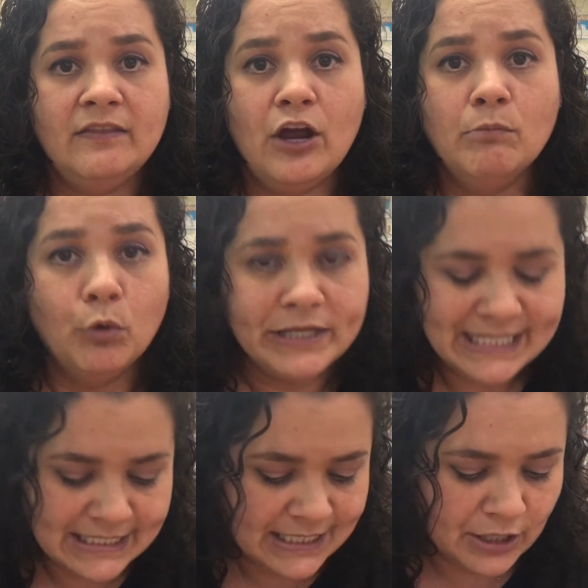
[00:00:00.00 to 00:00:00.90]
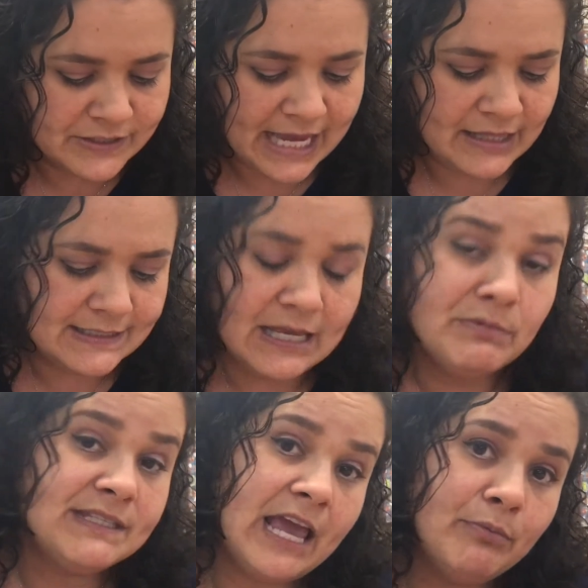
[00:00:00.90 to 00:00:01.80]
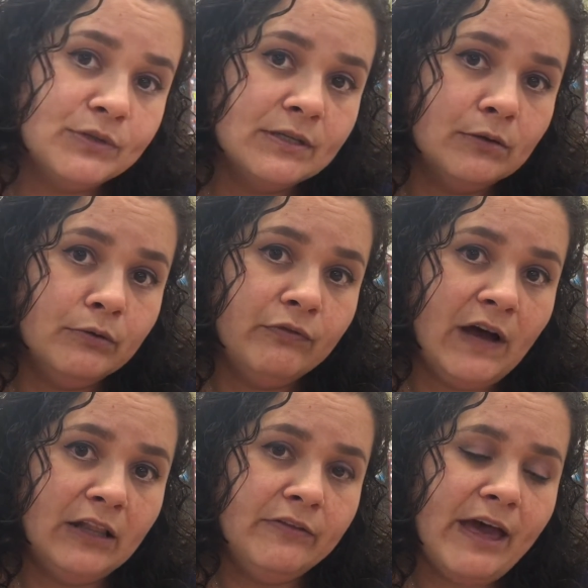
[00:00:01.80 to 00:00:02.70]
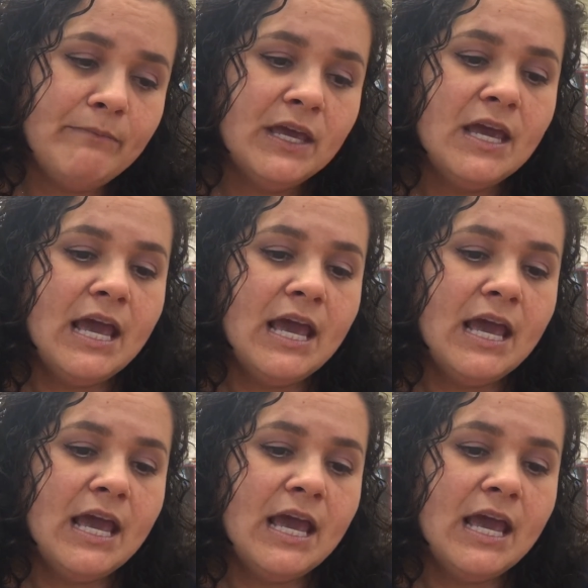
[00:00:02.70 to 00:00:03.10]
they're more detailed and the sub is able to follow them.